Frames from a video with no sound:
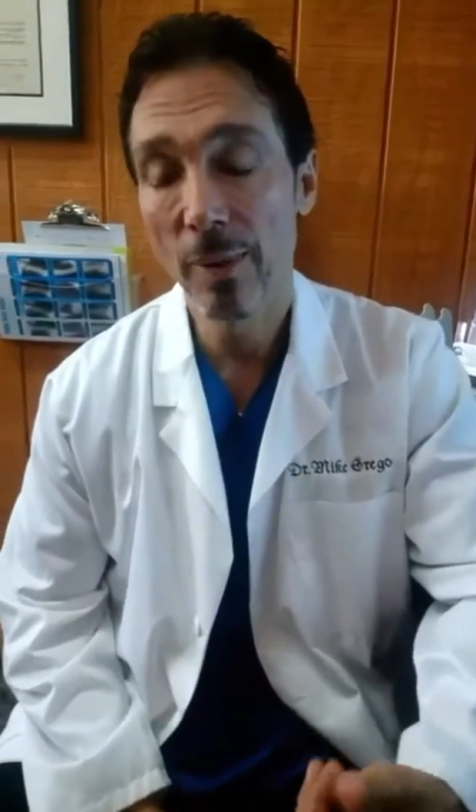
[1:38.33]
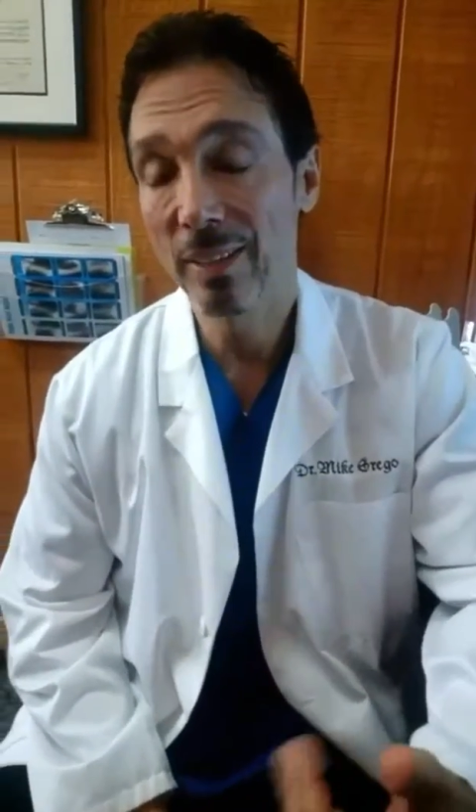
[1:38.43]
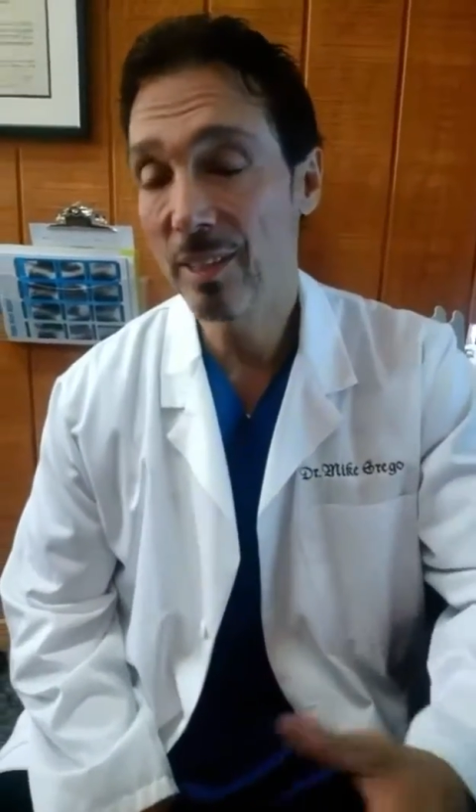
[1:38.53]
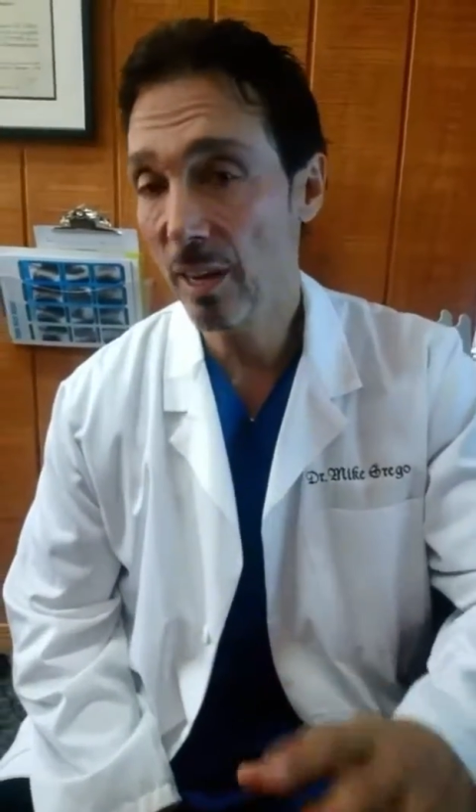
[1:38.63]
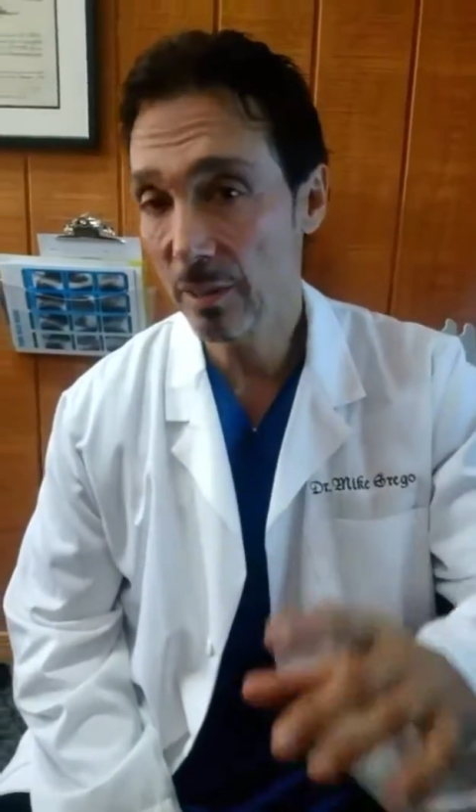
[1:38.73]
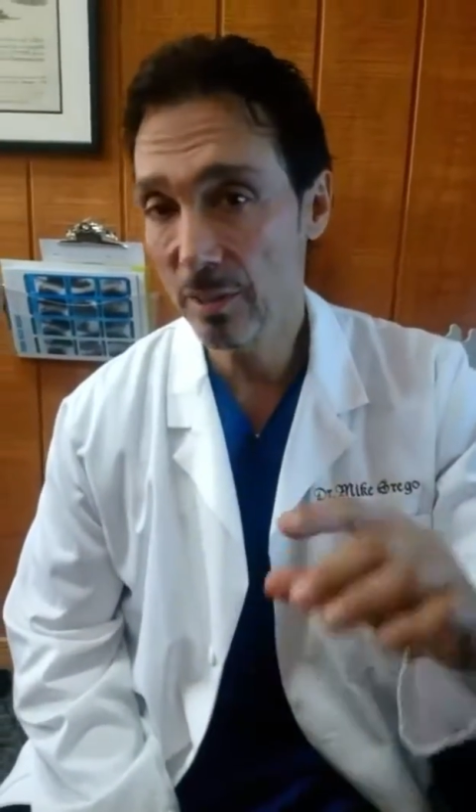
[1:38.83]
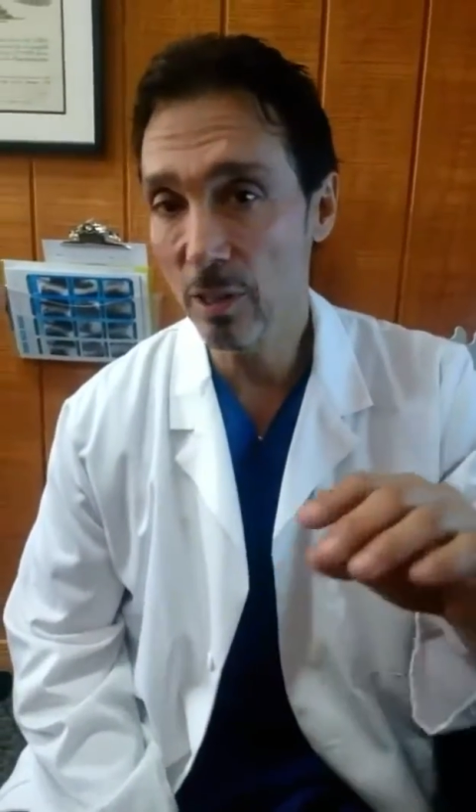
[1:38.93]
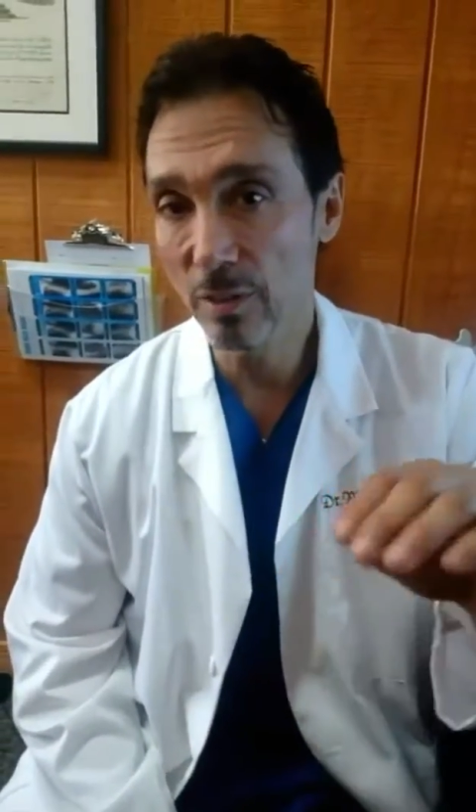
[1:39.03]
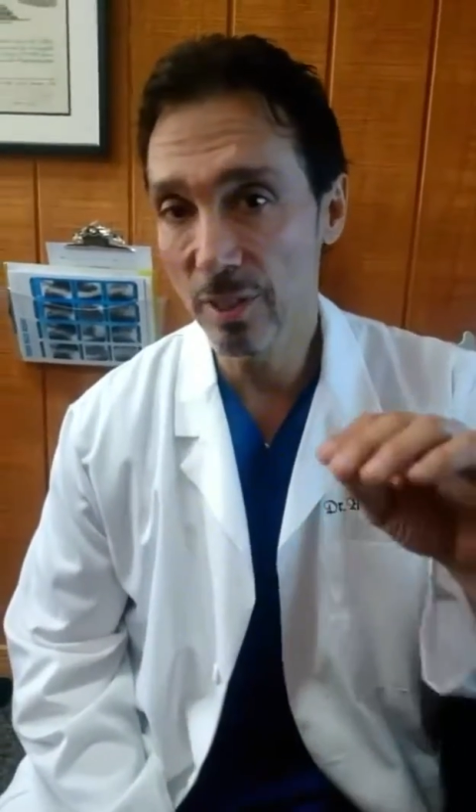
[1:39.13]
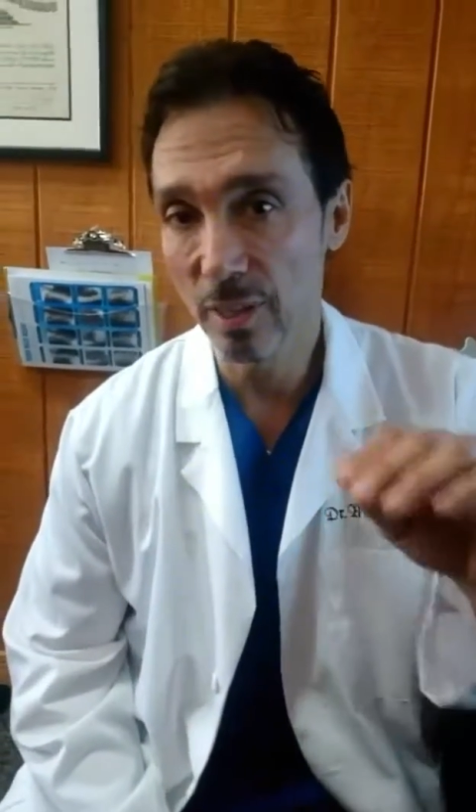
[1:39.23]
I mean, check
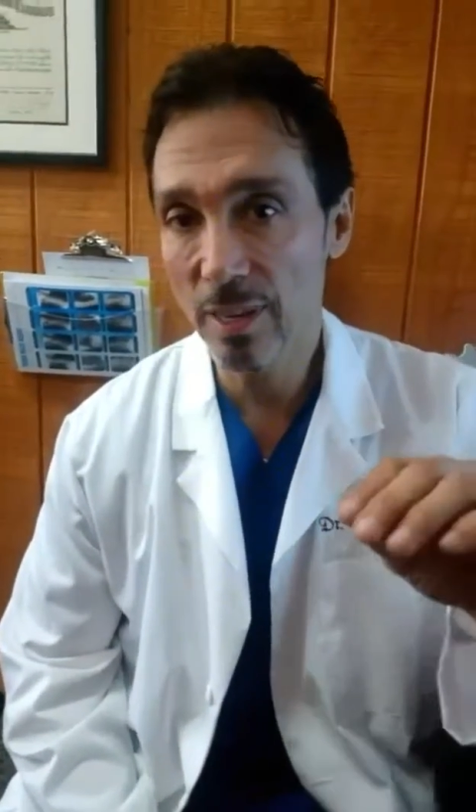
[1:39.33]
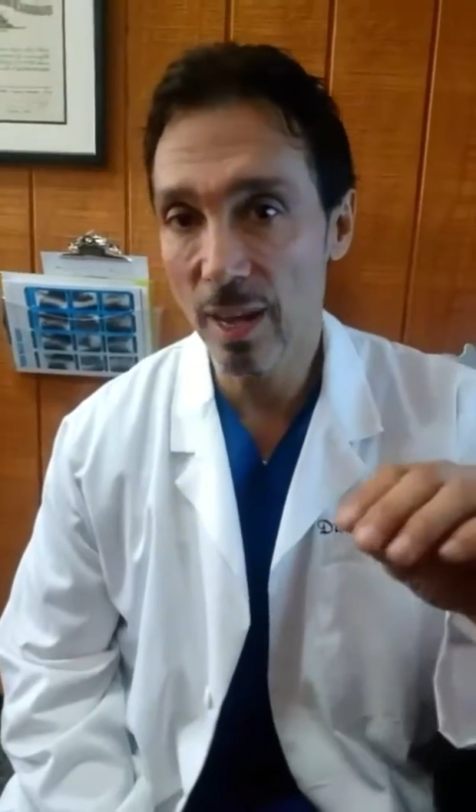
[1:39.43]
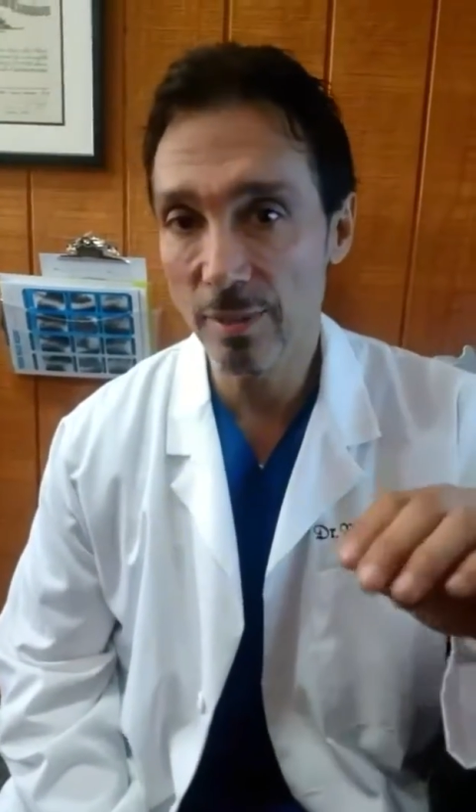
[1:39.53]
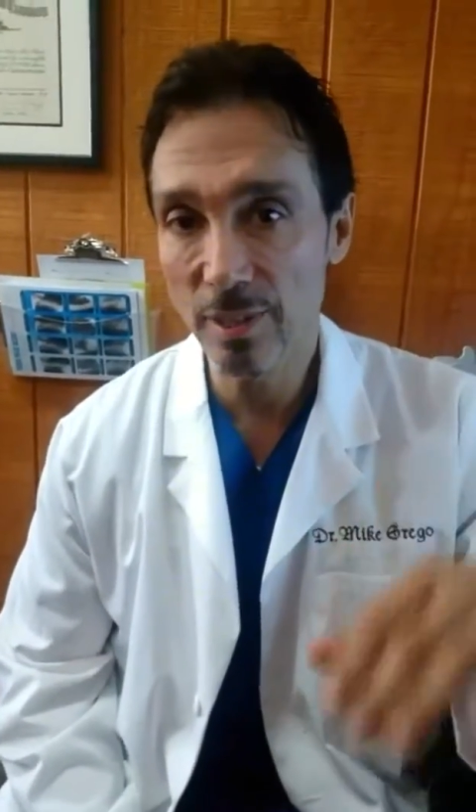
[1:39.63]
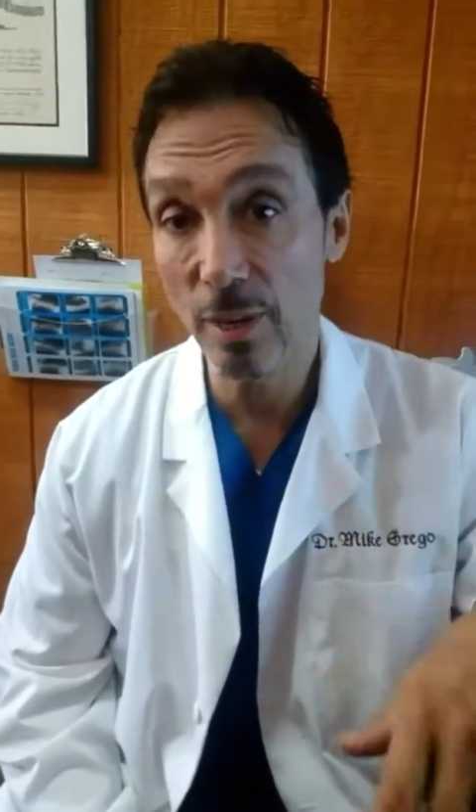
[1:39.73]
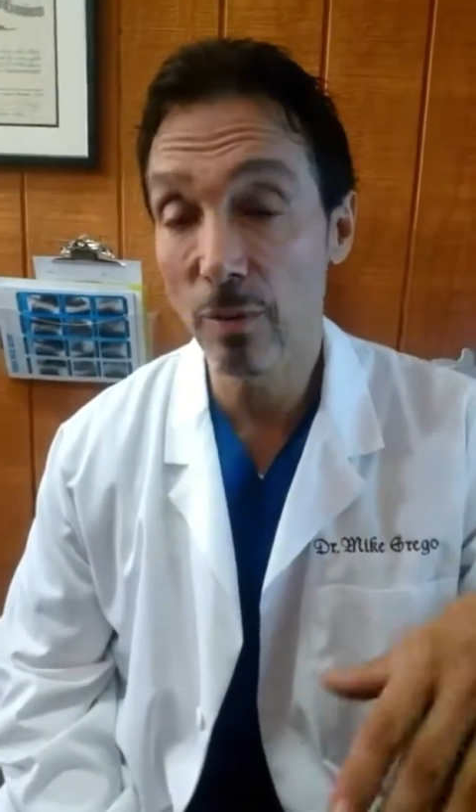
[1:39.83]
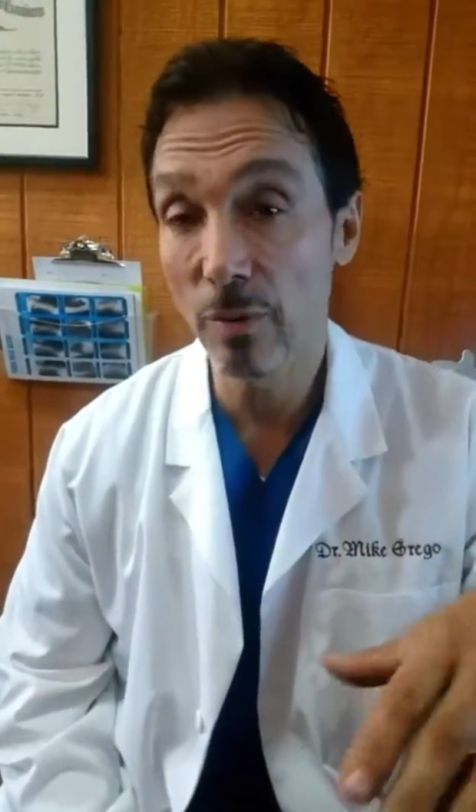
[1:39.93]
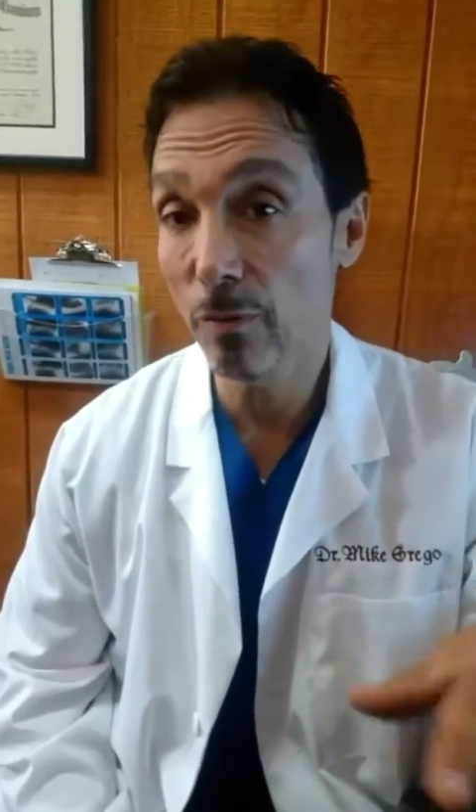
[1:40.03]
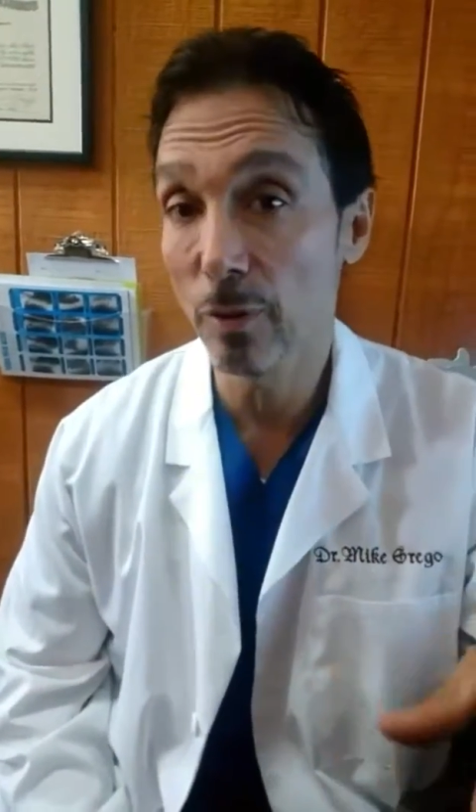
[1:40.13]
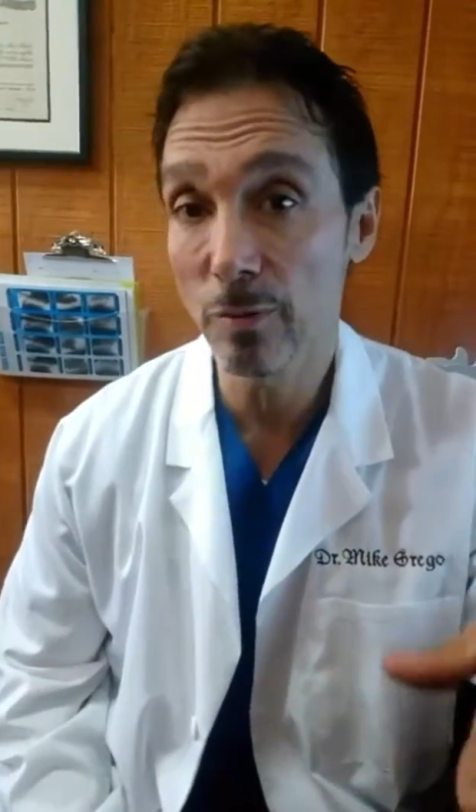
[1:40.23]
closely on Tom's because they
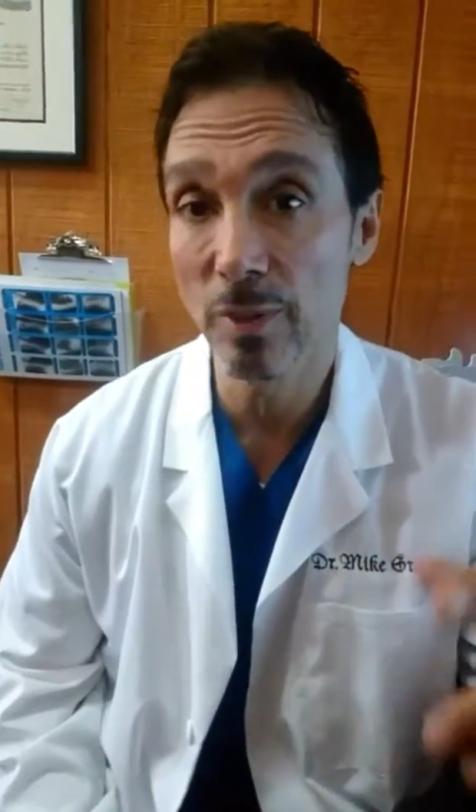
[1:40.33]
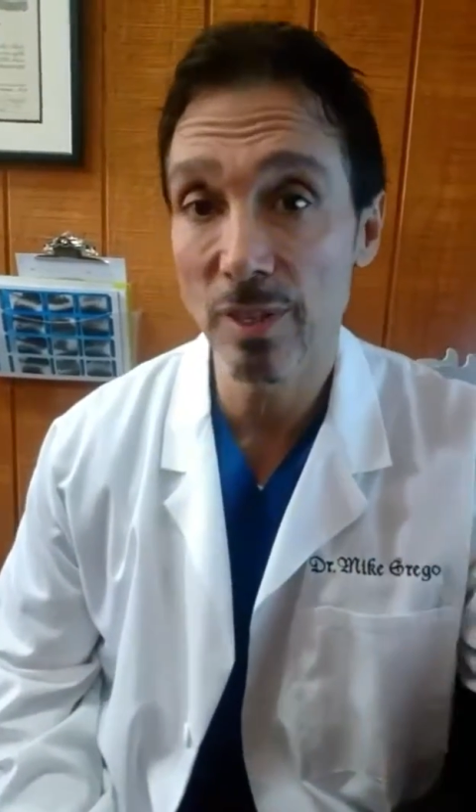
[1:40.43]
were the first